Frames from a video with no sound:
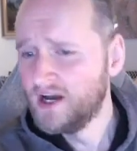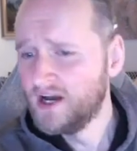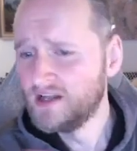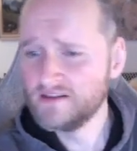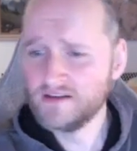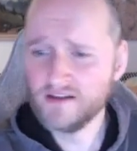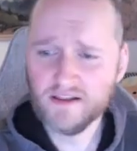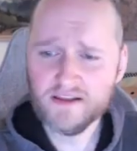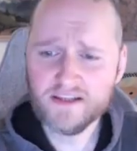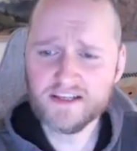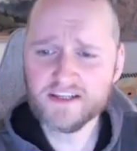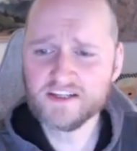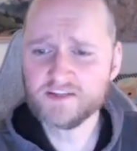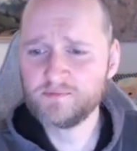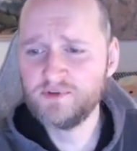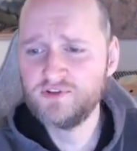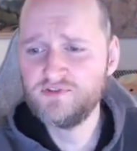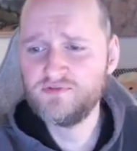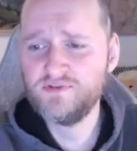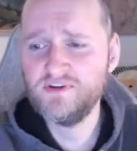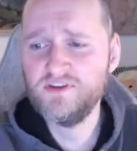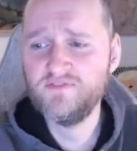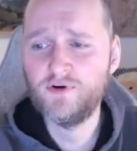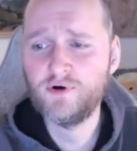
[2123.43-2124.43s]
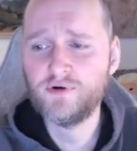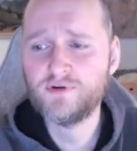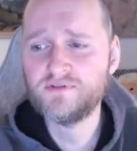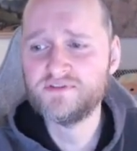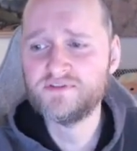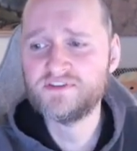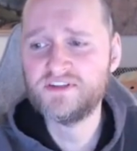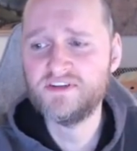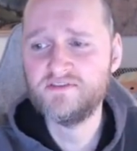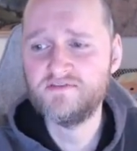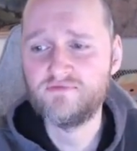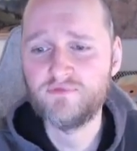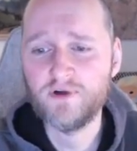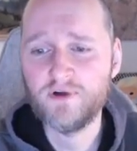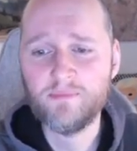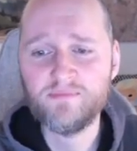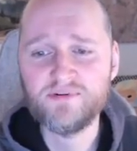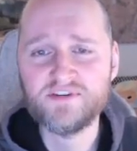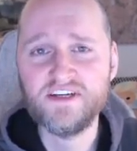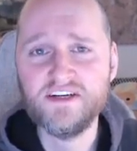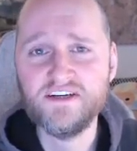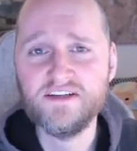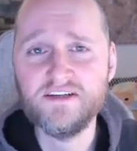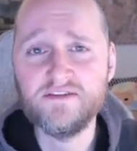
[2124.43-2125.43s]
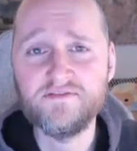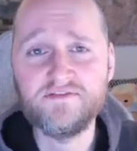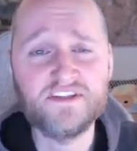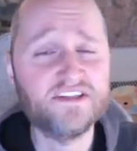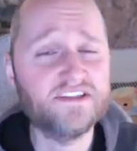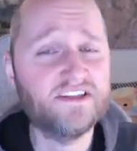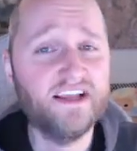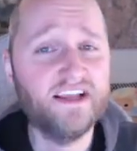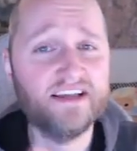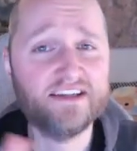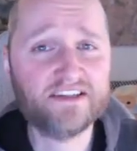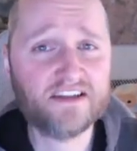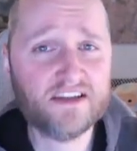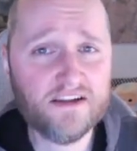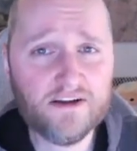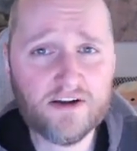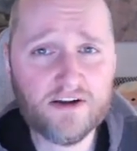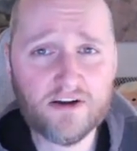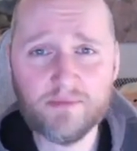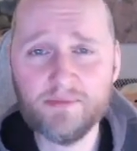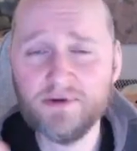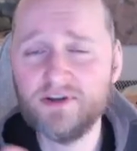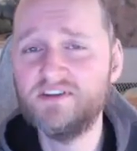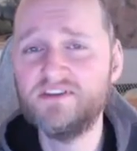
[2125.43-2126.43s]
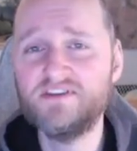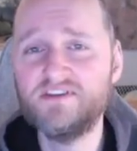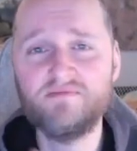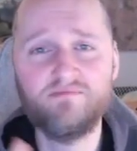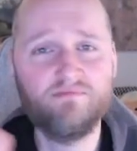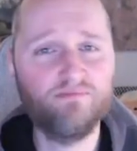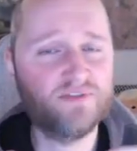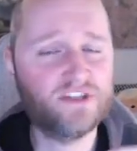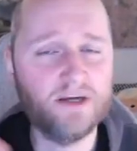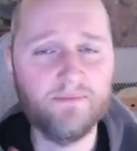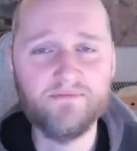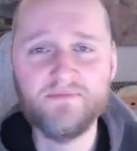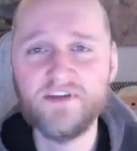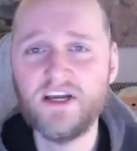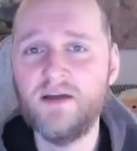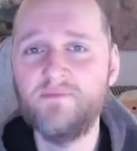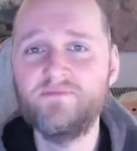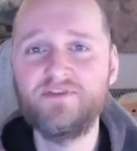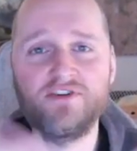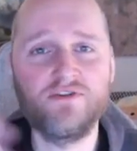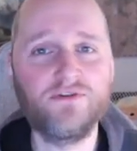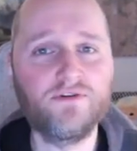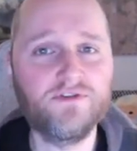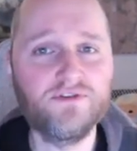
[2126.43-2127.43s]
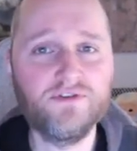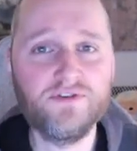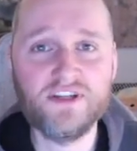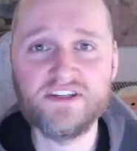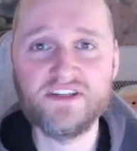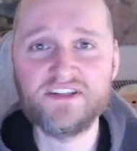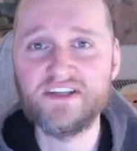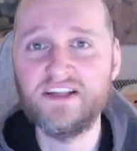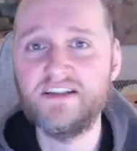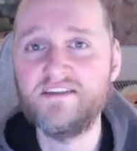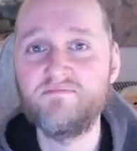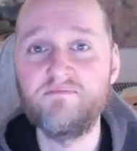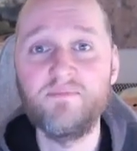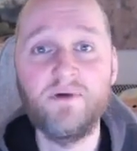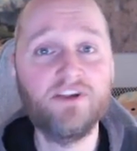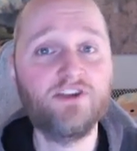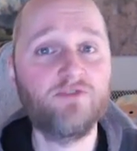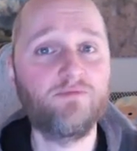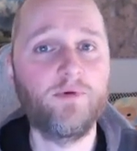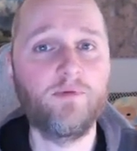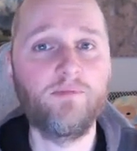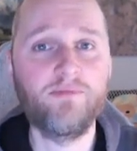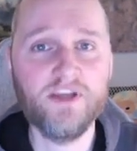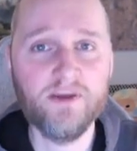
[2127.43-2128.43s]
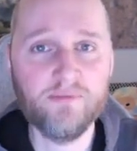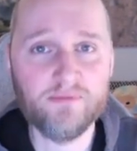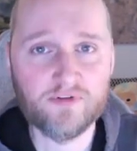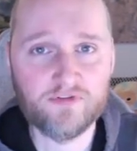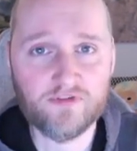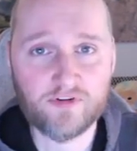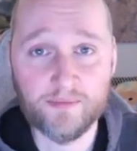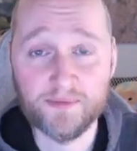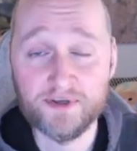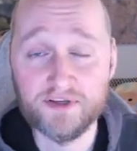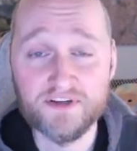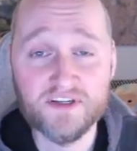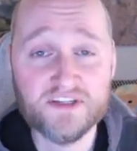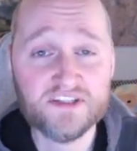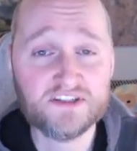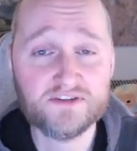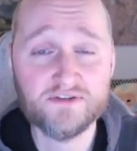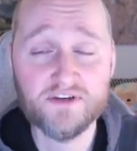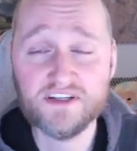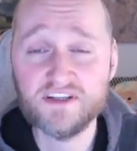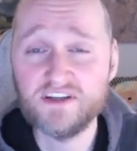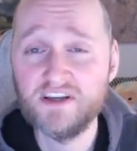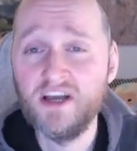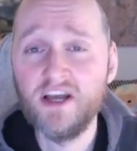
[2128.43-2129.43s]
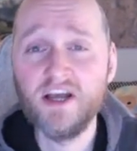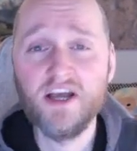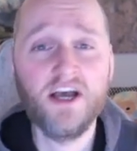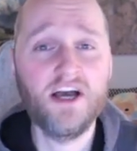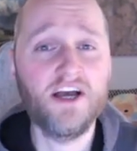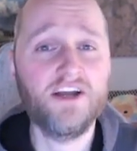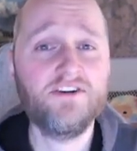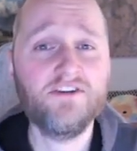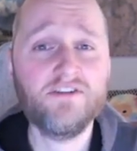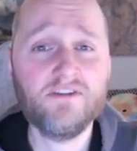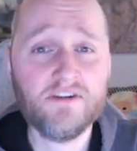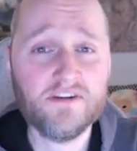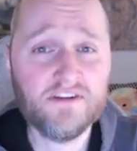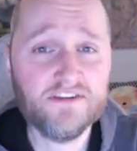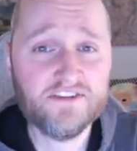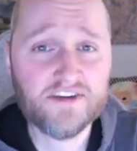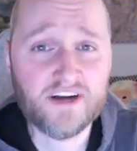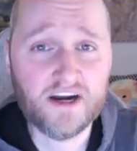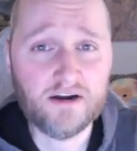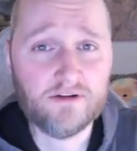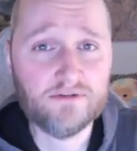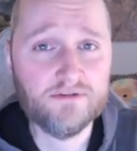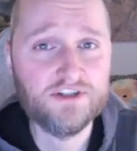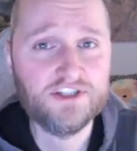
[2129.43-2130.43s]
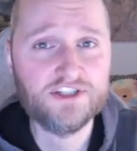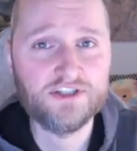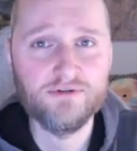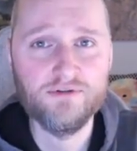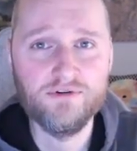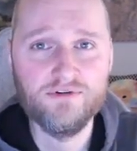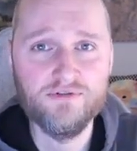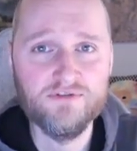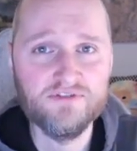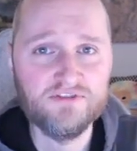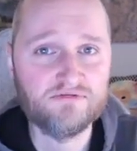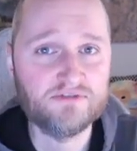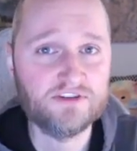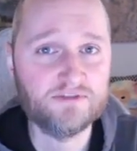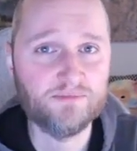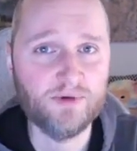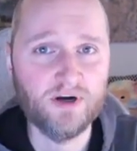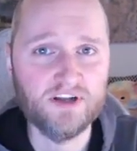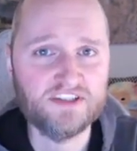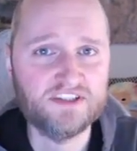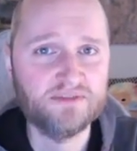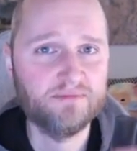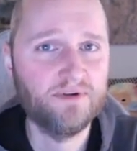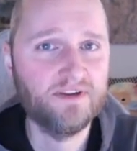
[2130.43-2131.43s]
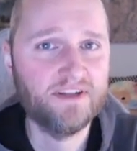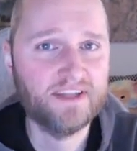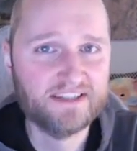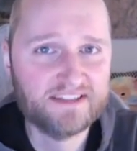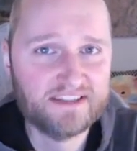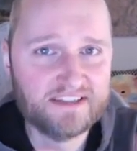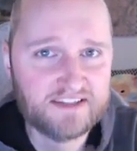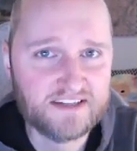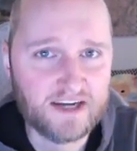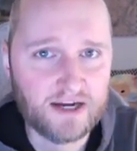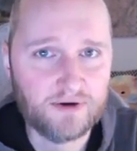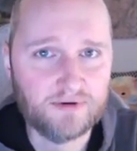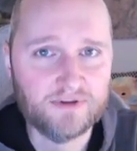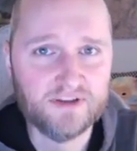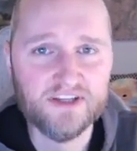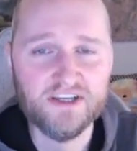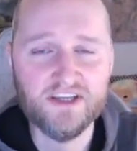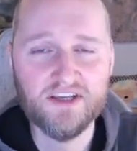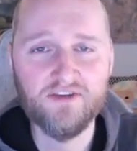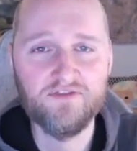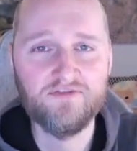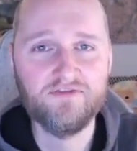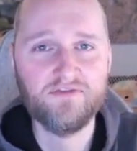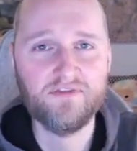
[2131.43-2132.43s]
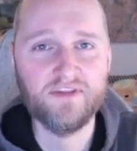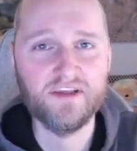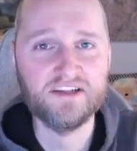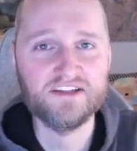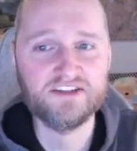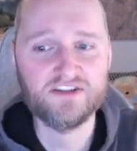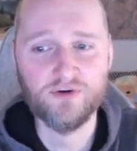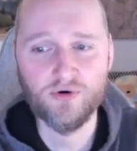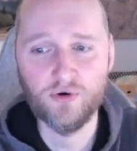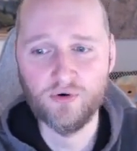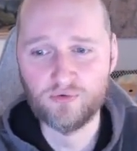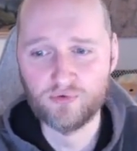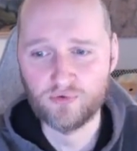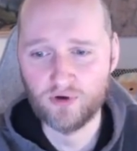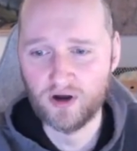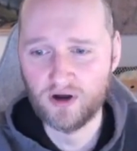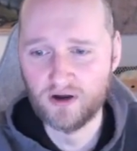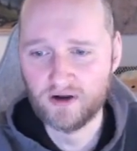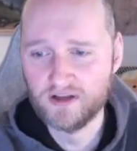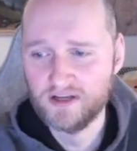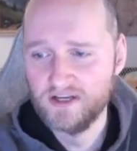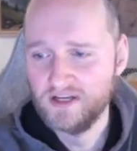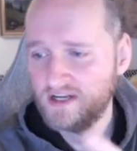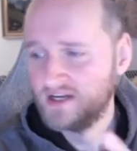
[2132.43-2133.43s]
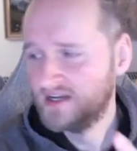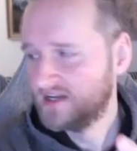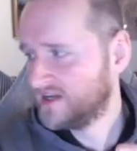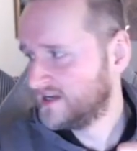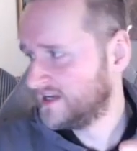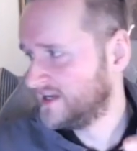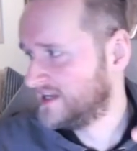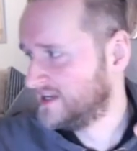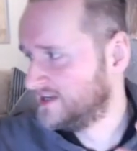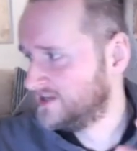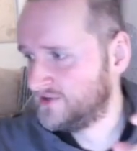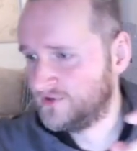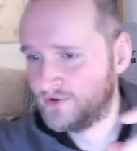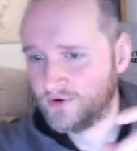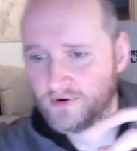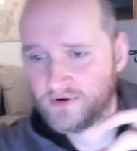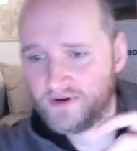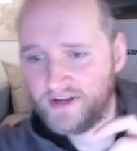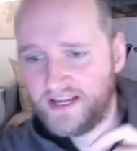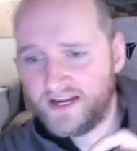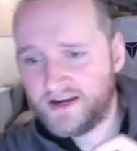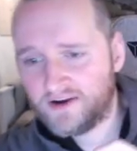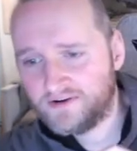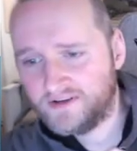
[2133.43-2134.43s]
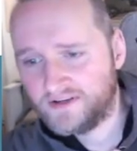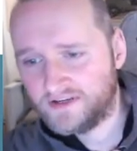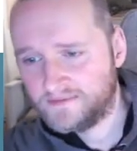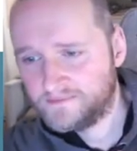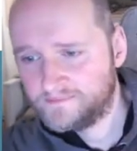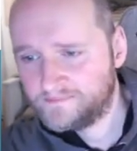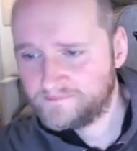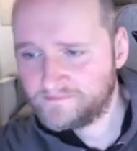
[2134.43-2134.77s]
The links between voters and representatives is less clear, because sometimes, you can send multiple people from your district and you're not entirely sure who's responsible necessarily if things go wrong in your area.